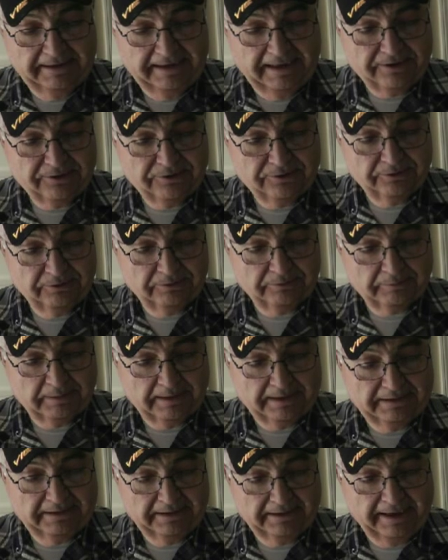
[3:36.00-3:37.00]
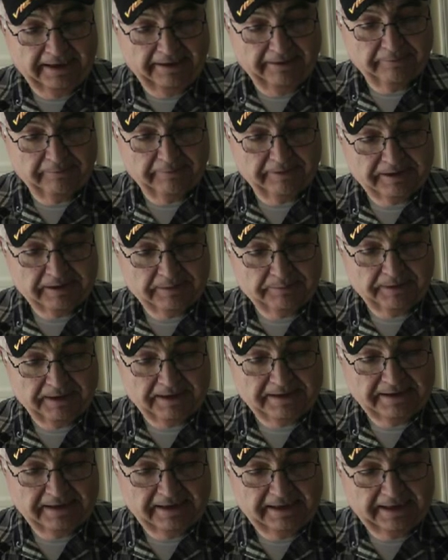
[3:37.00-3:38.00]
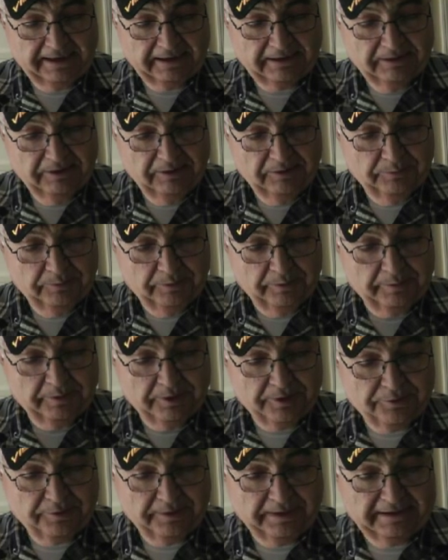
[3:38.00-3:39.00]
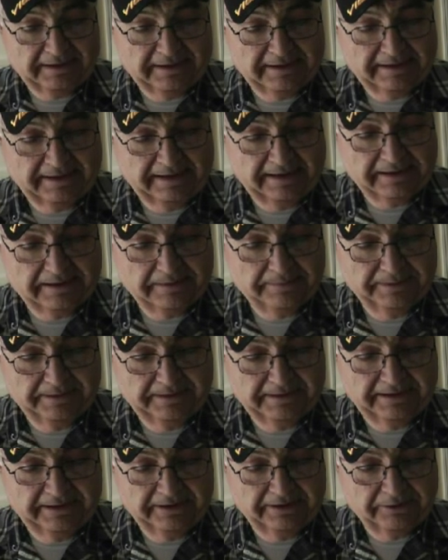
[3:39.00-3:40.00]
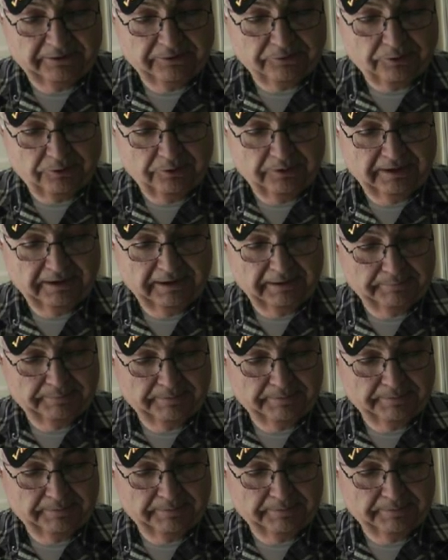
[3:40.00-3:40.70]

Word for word: National Right to Carry Reciprocity Act would restrict the state's ability to control gun